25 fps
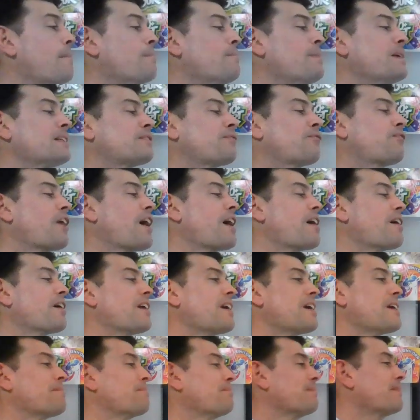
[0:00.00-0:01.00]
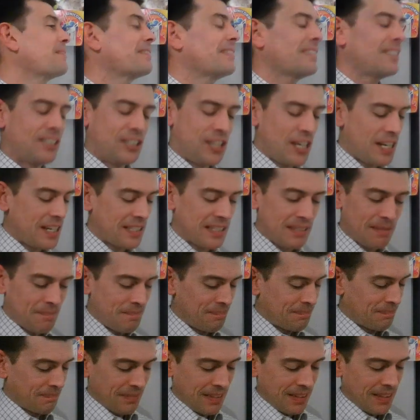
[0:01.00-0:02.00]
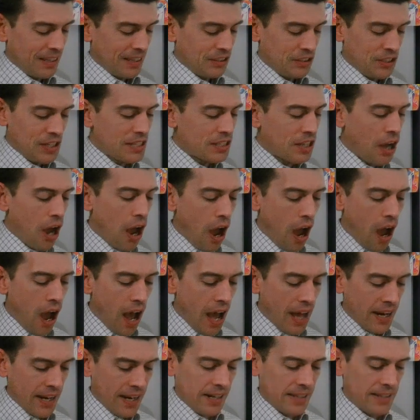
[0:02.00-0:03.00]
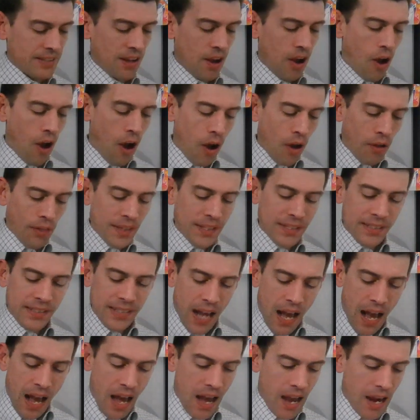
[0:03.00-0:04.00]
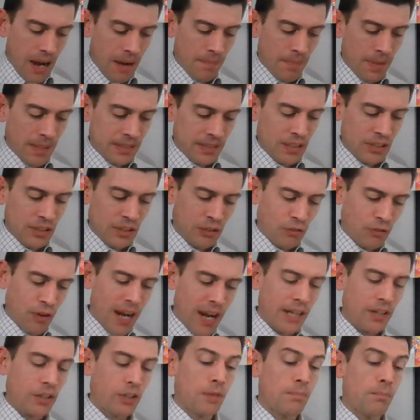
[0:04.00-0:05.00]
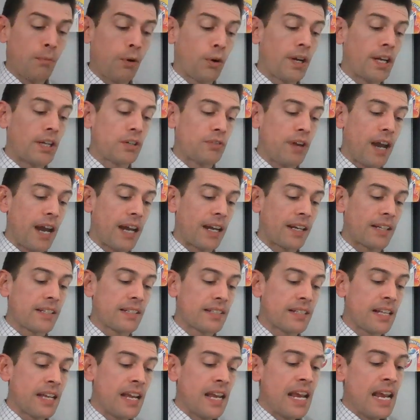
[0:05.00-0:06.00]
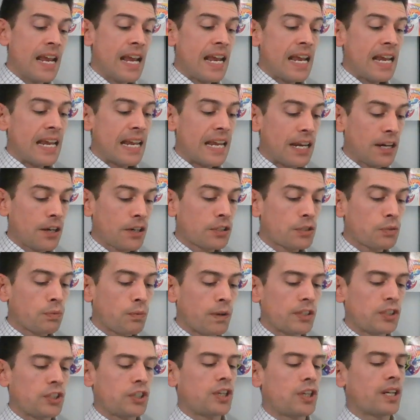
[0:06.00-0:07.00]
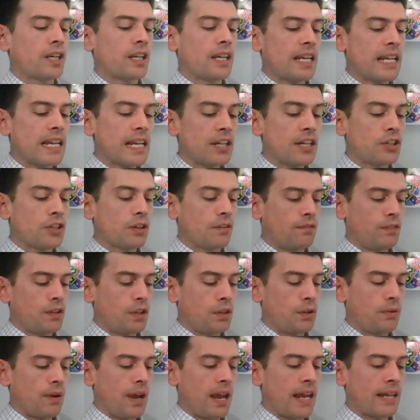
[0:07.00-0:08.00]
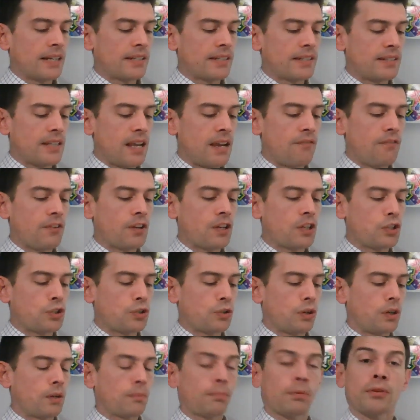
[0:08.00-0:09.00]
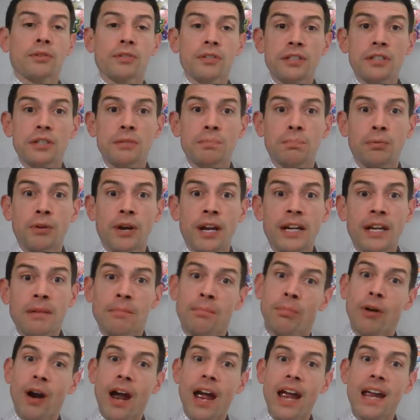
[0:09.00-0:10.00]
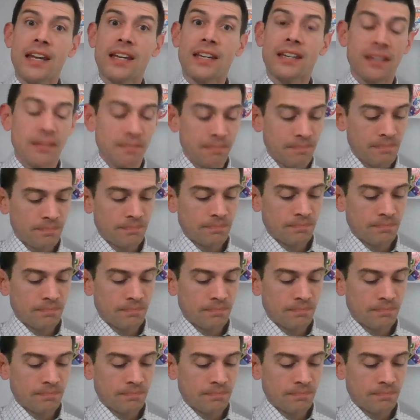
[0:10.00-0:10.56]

Miss Flaherty, she's she's on it all the time. This is great. Good morning, dragons. Here's wishing each of you a safe and enjoyable spring break.